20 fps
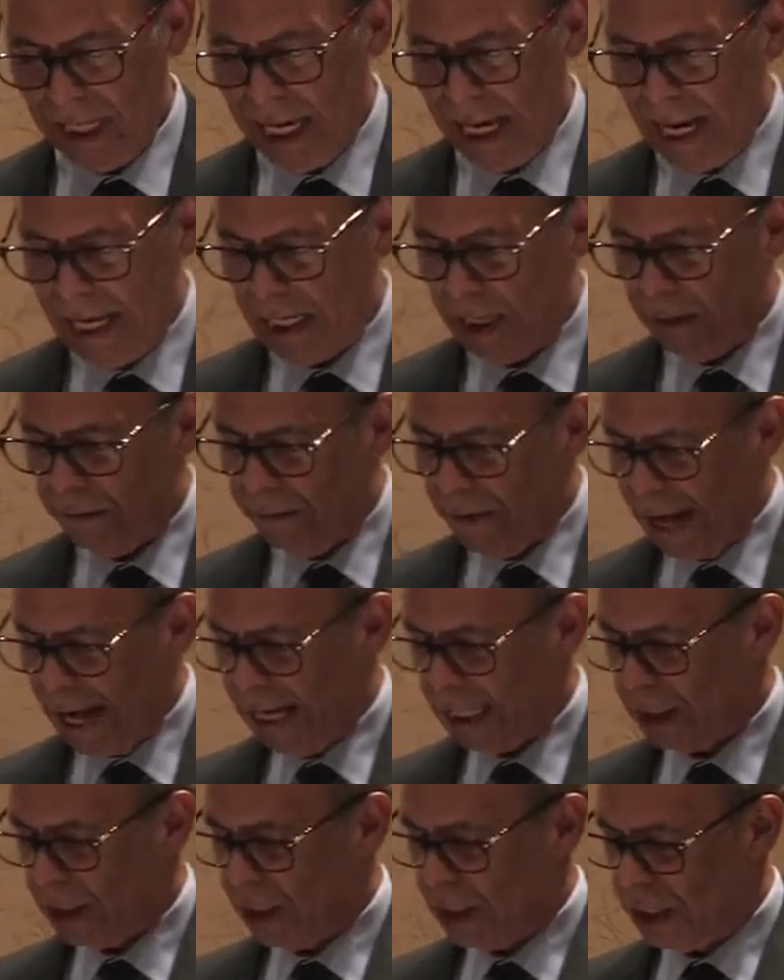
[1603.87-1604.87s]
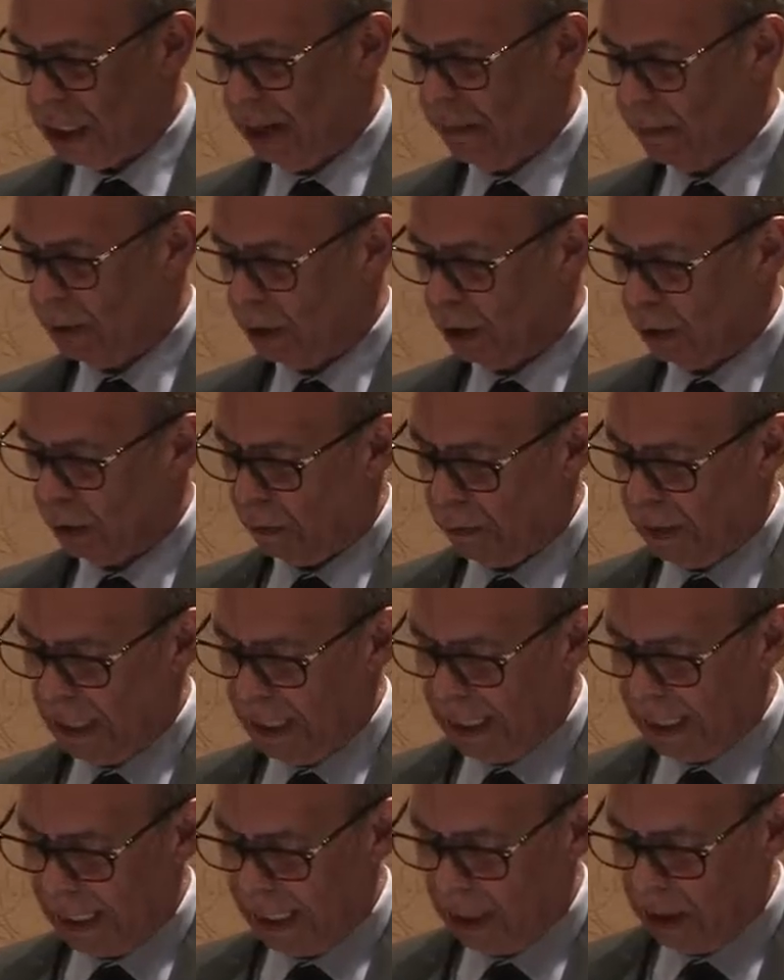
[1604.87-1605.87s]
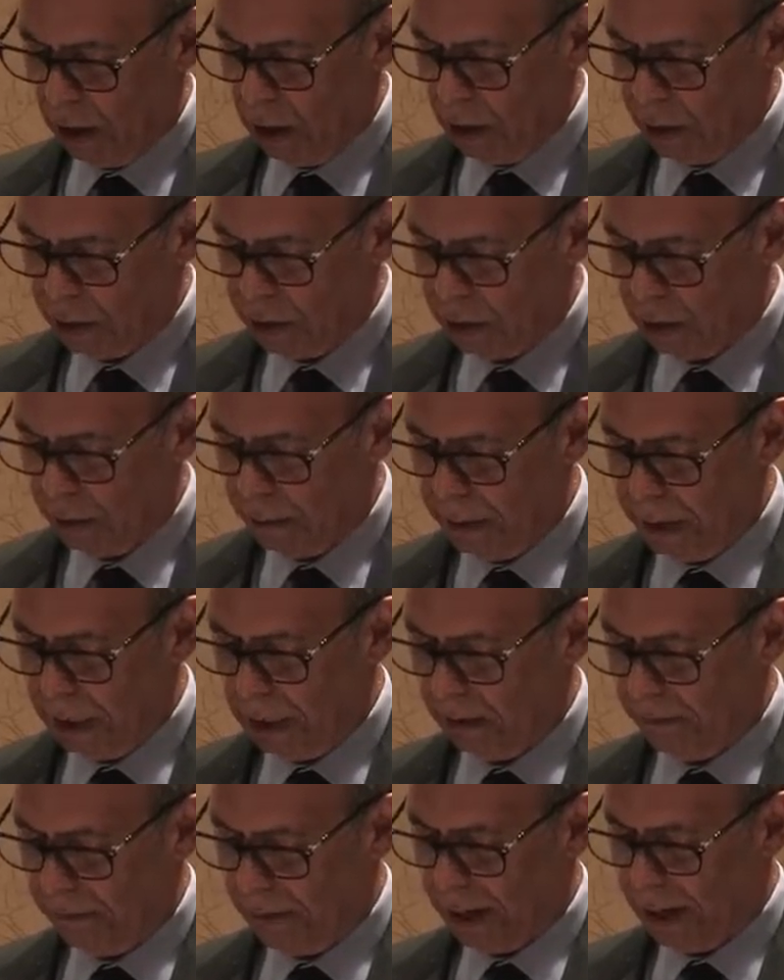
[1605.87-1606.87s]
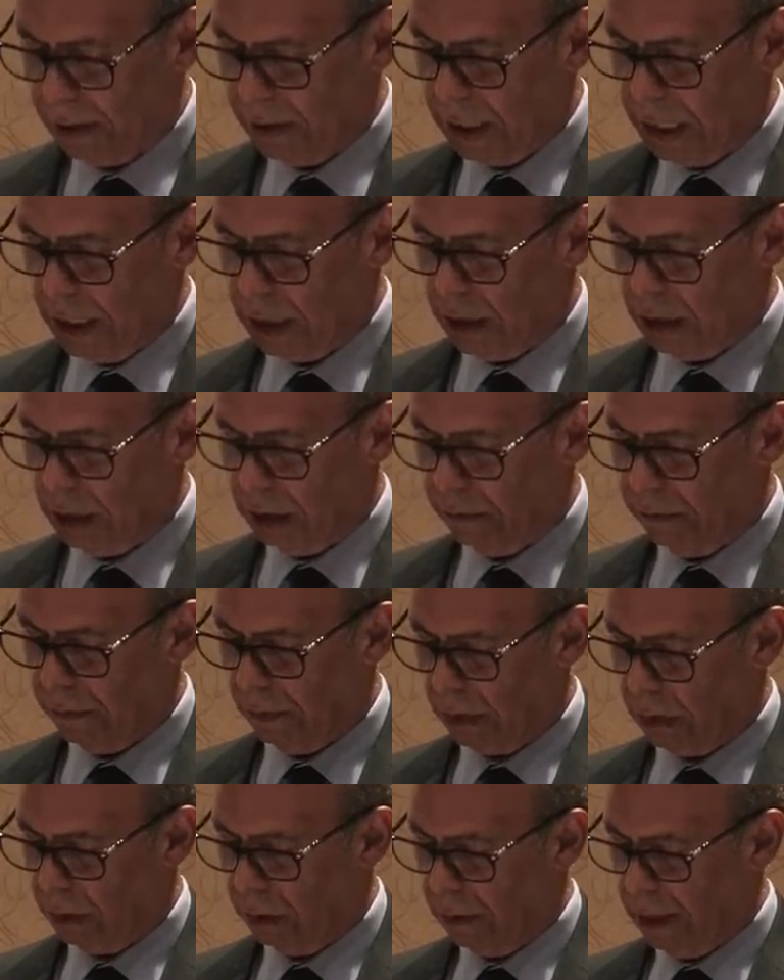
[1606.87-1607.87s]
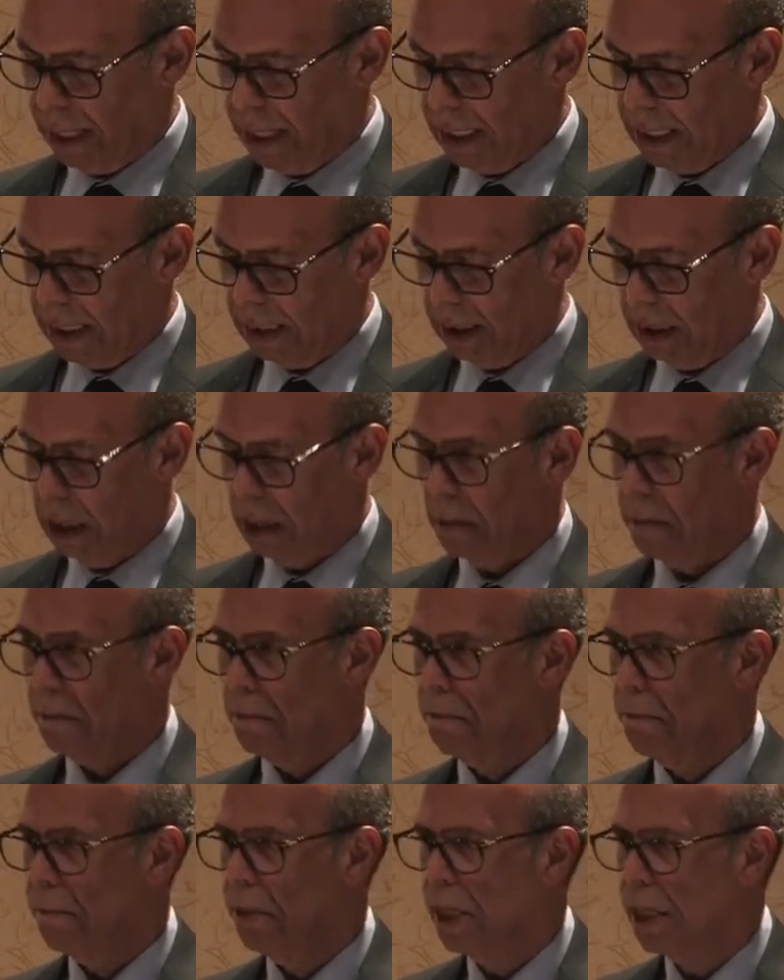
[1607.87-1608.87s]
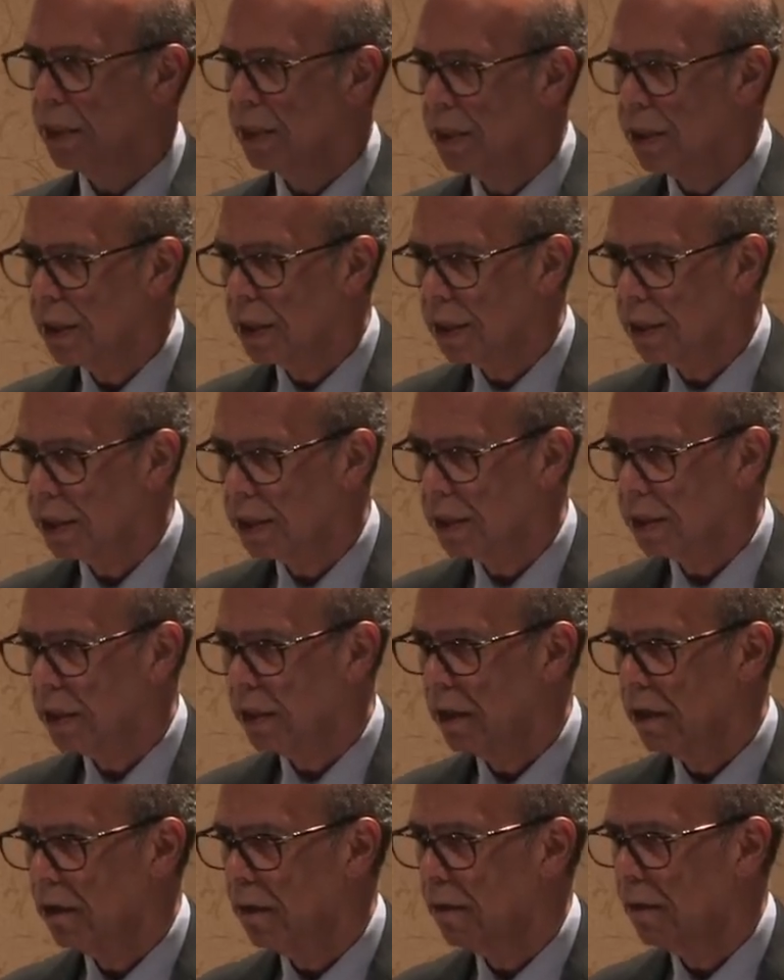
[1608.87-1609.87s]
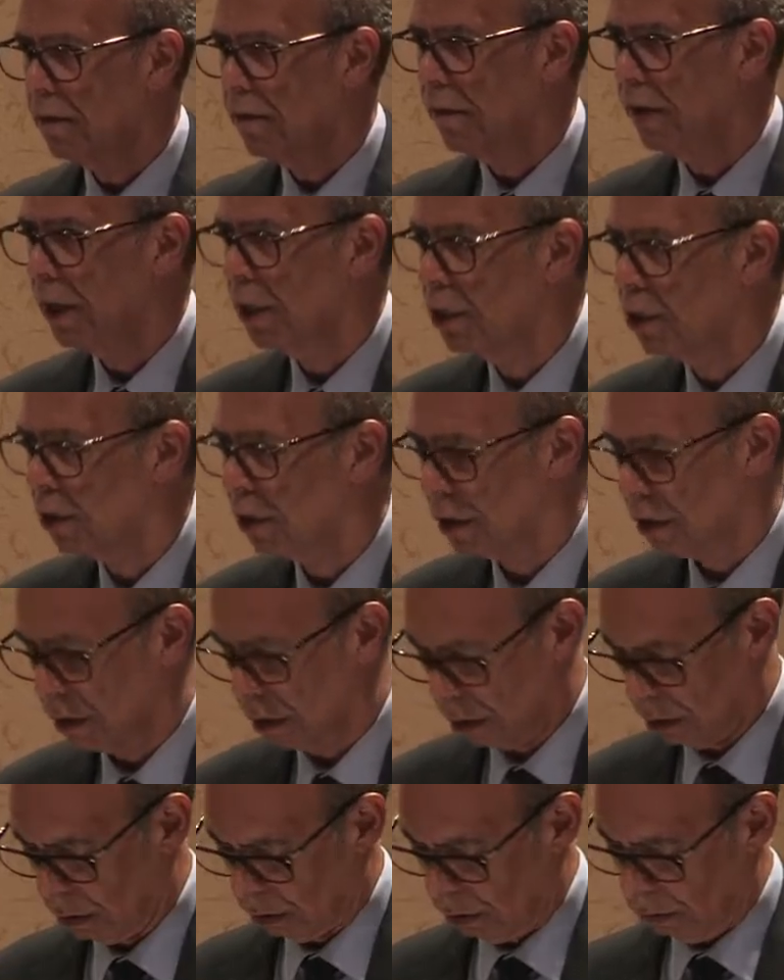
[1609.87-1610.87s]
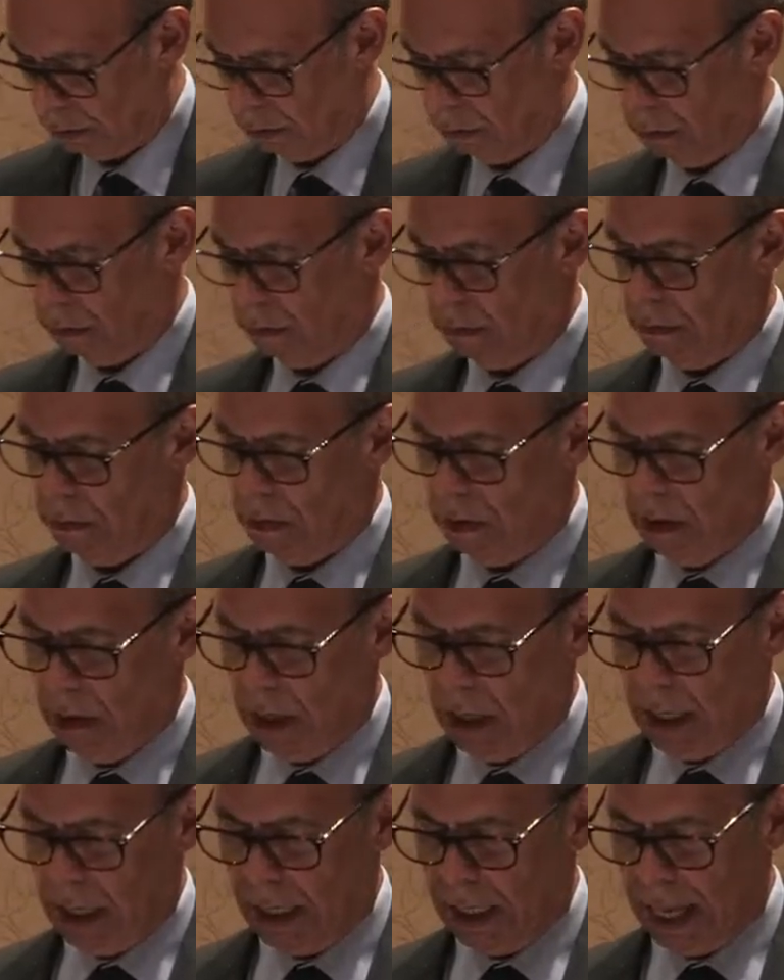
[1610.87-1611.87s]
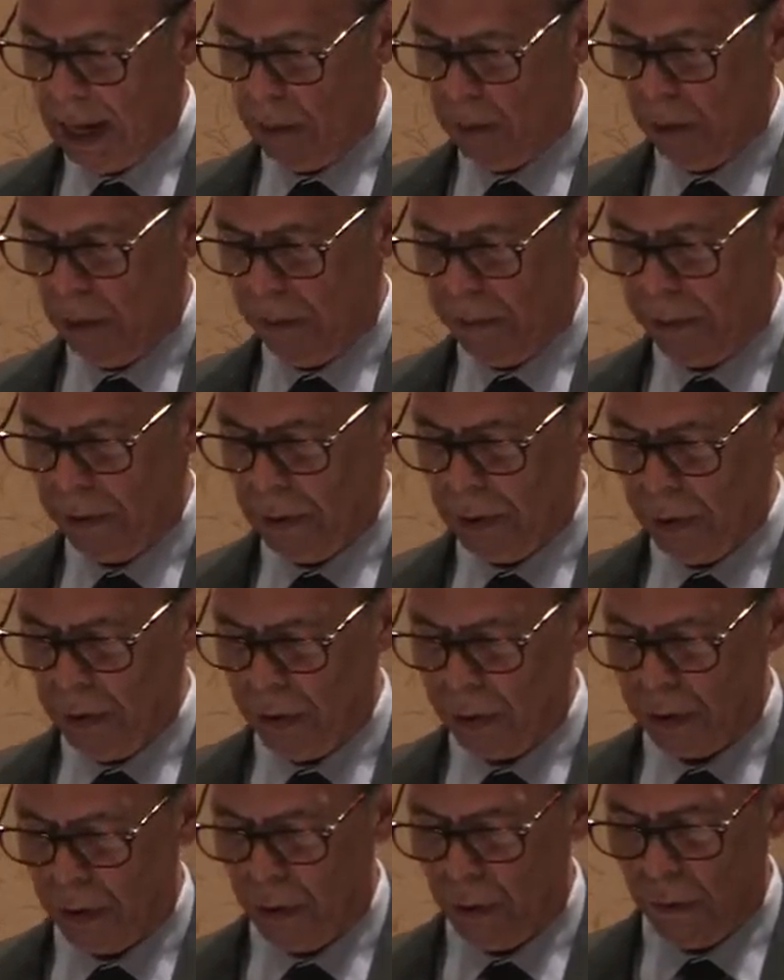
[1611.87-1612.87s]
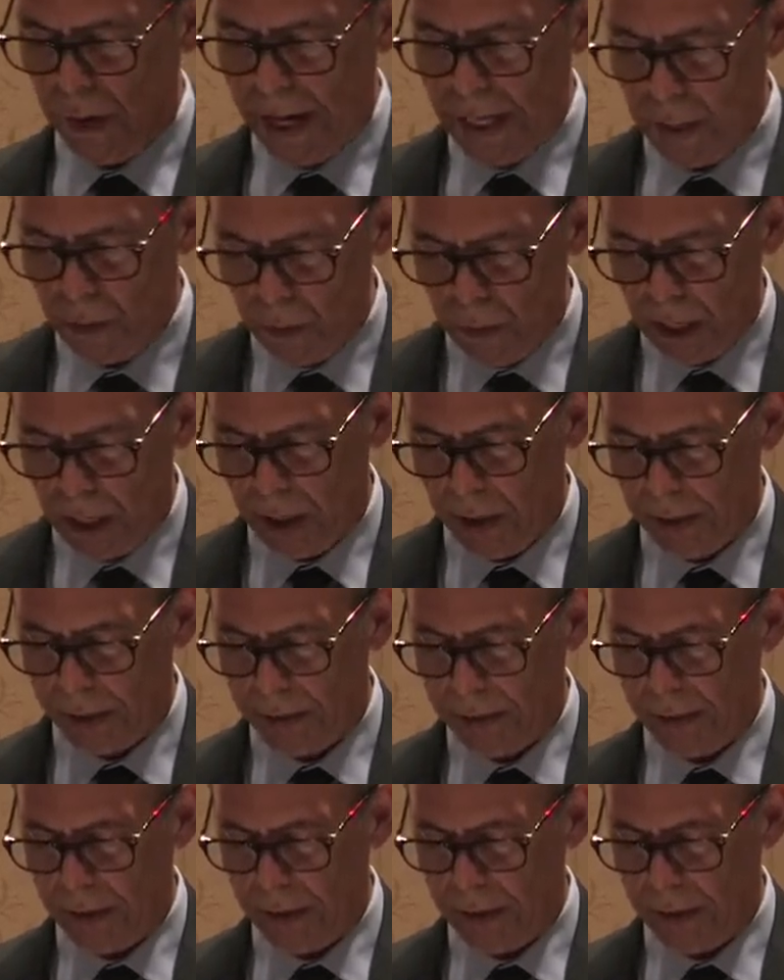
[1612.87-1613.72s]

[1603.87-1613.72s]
an advanced STEM degree can also be the foundation for creating business ventures that will produce great wealth